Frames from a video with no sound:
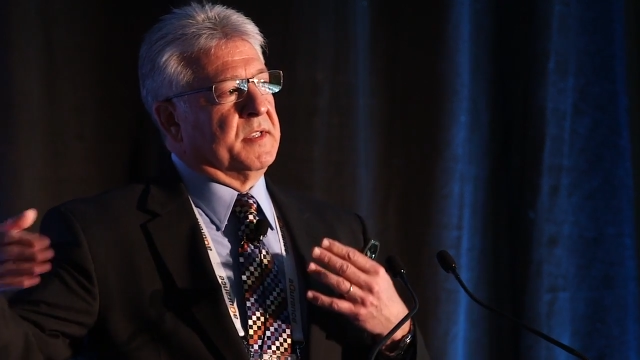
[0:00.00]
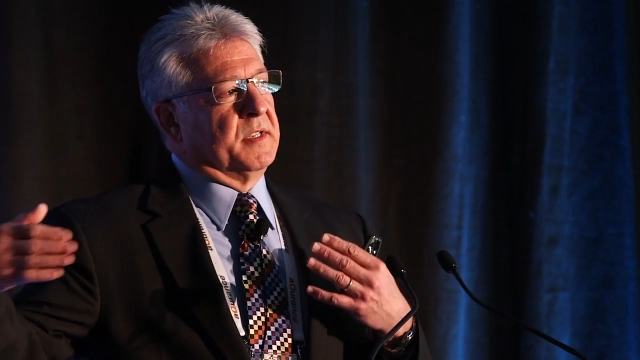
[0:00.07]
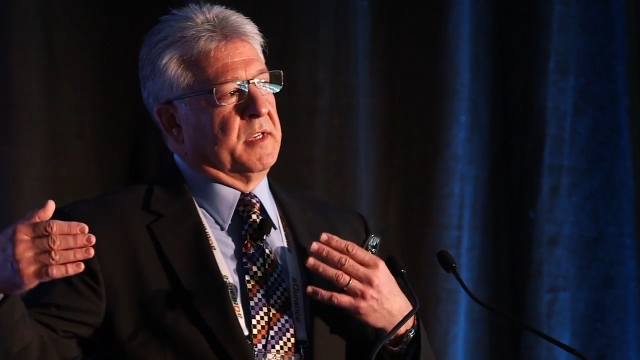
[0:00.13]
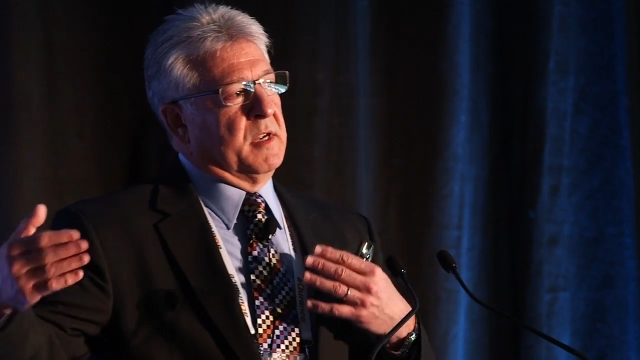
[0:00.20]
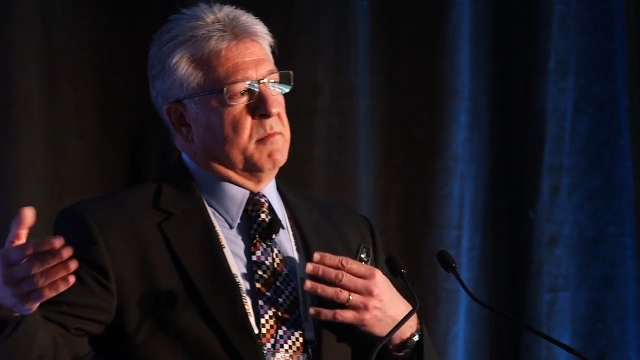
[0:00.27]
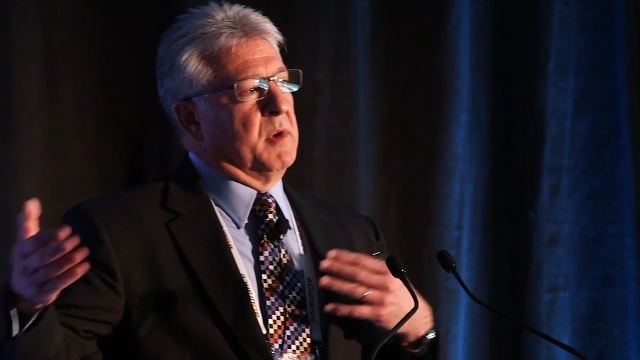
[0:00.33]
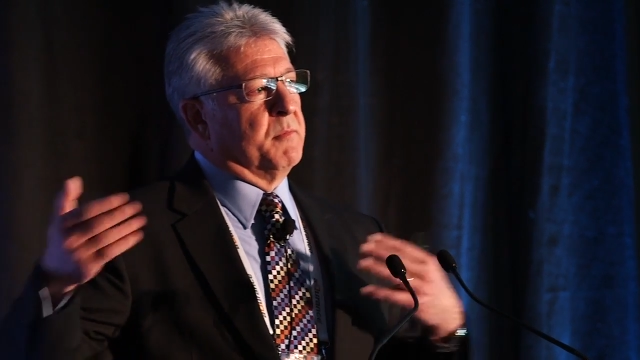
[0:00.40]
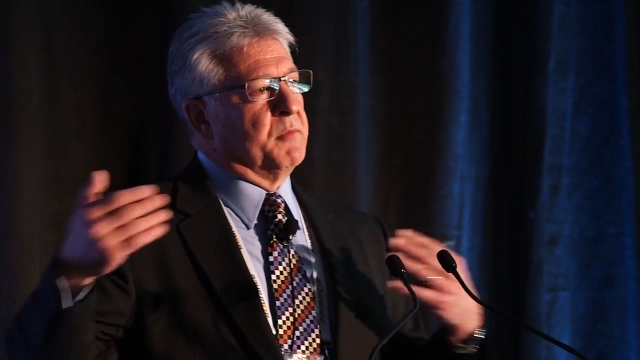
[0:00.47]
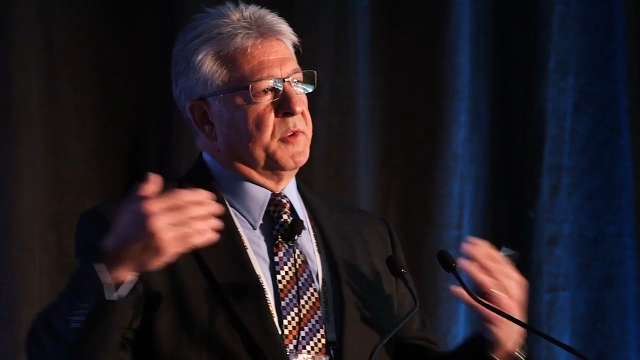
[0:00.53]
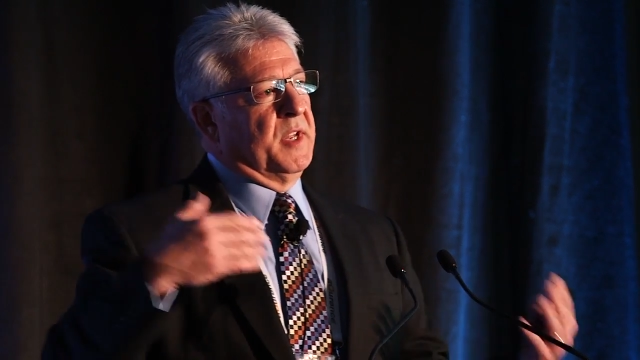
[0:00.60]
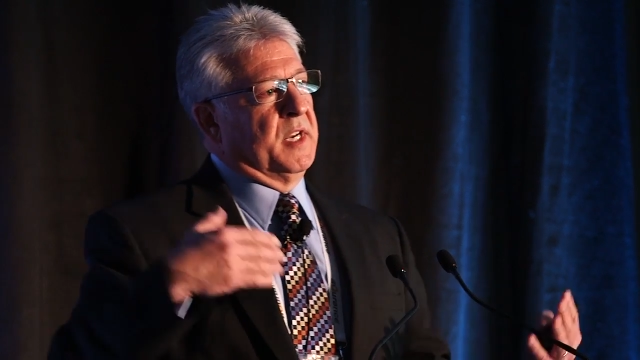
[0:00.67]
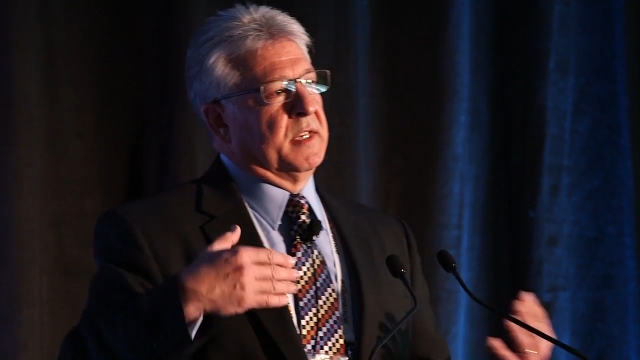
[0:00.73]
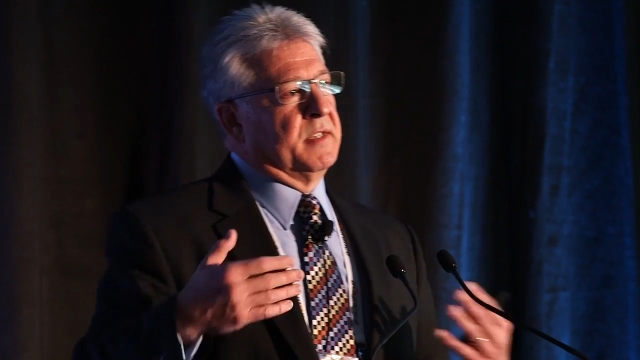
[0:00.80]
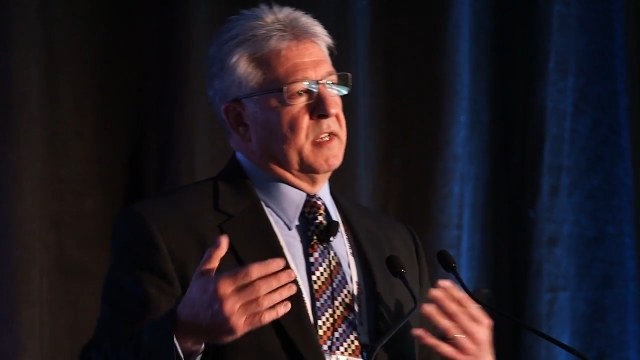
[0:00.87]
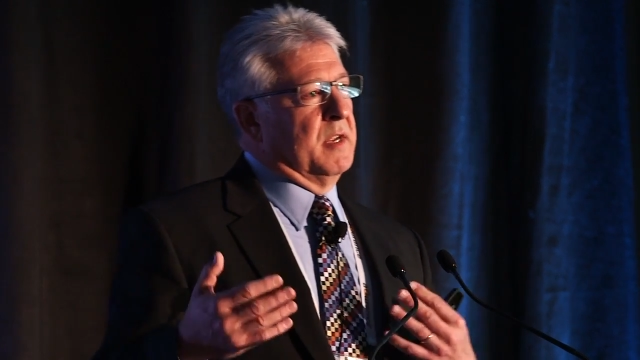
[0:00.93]
to come up with
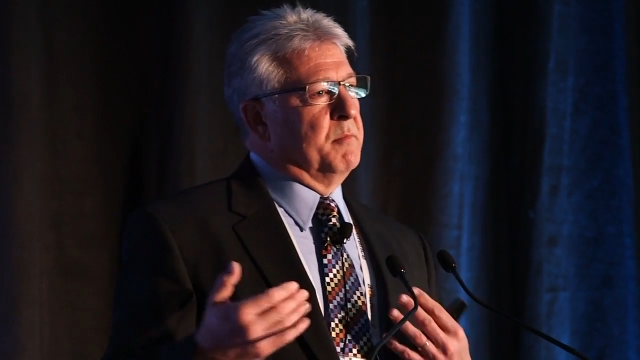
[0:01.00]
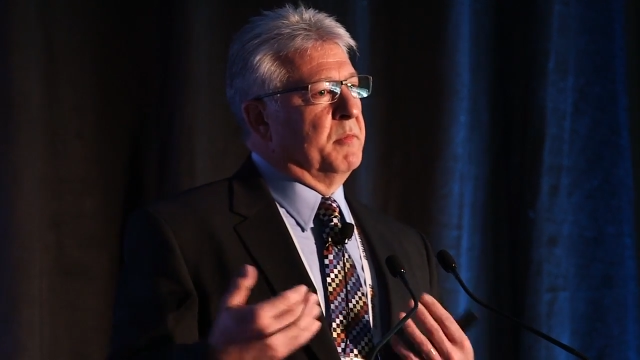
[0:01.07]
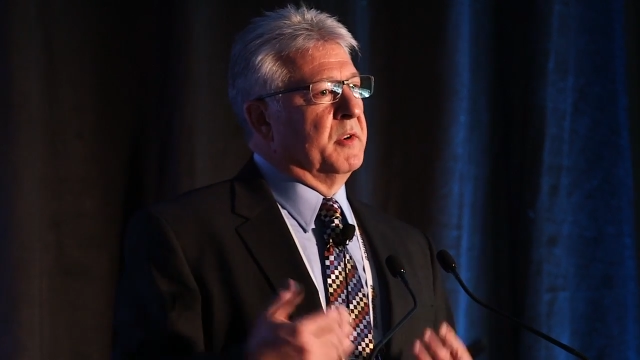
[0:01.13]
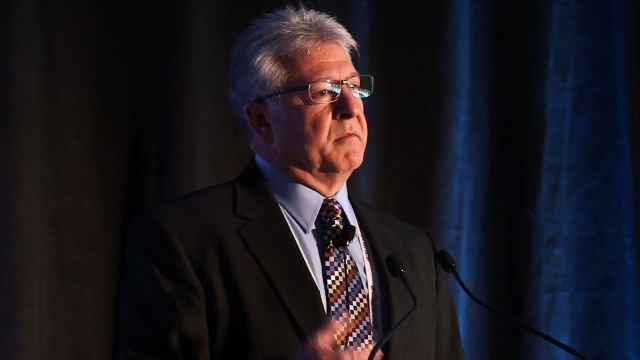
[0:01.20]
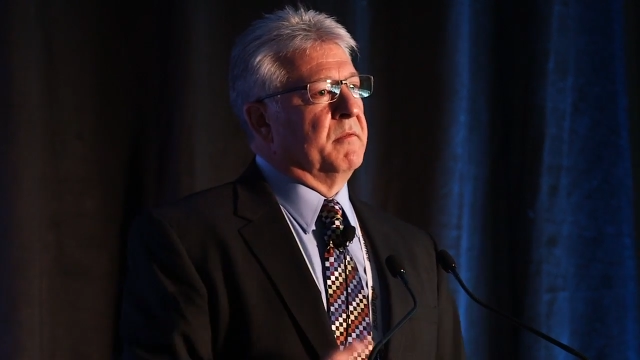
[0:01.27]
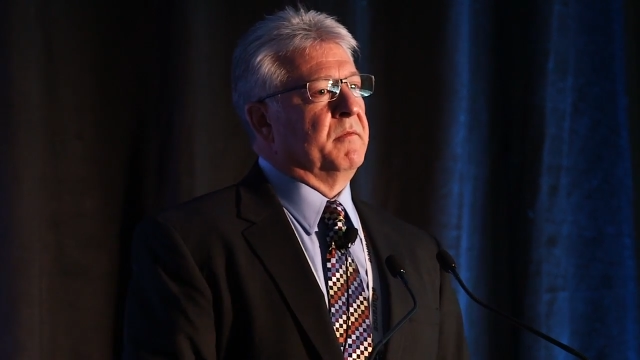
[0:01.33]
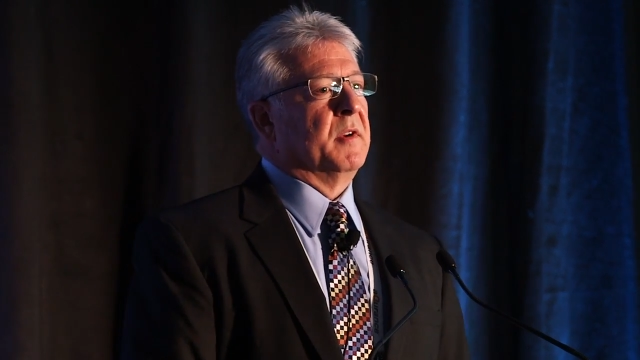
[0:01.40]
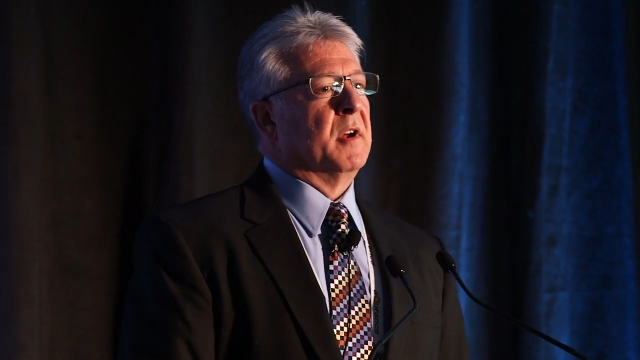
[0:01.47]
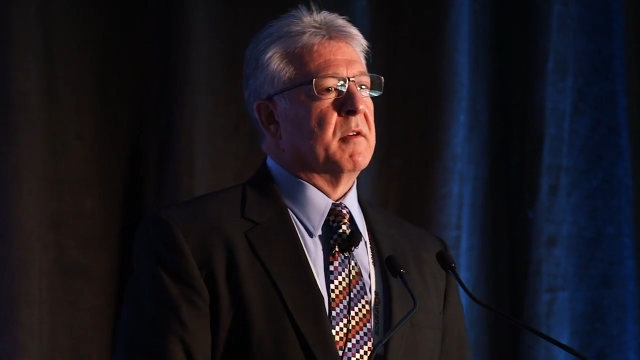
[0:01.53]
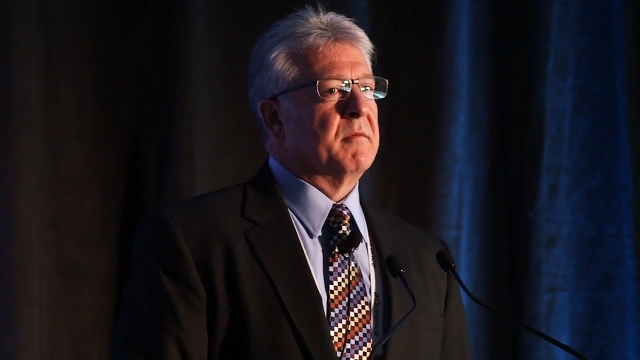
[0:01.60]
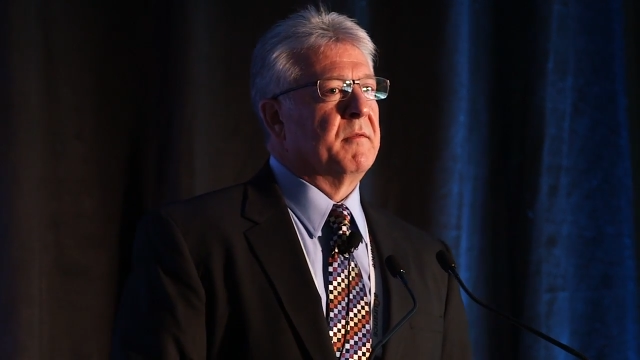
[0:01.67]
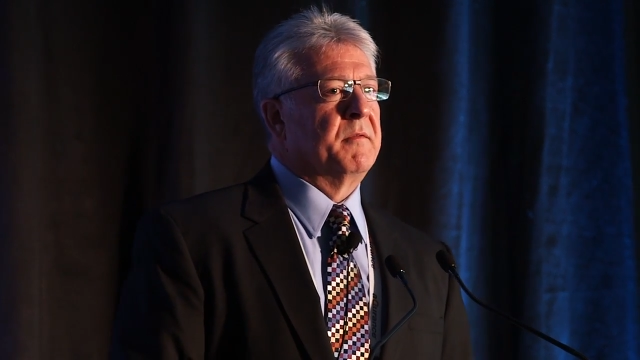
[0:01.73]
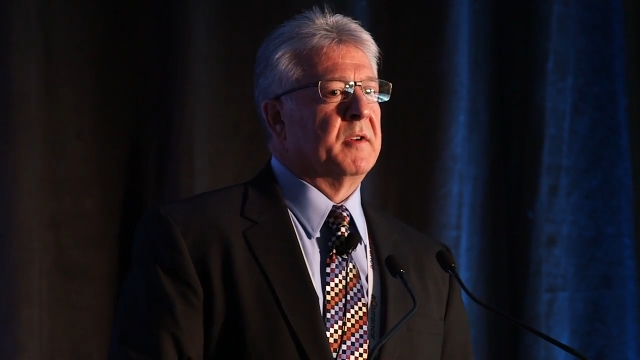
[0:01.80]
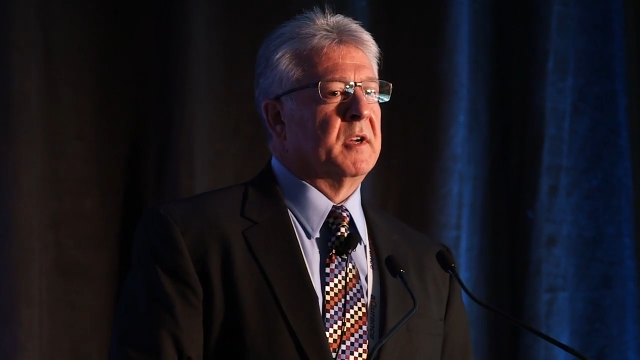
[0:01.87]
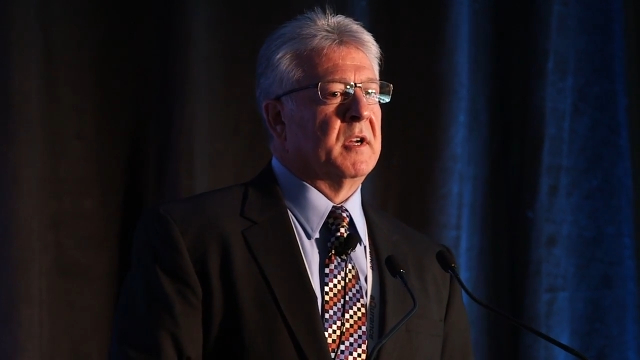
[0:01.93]
any type of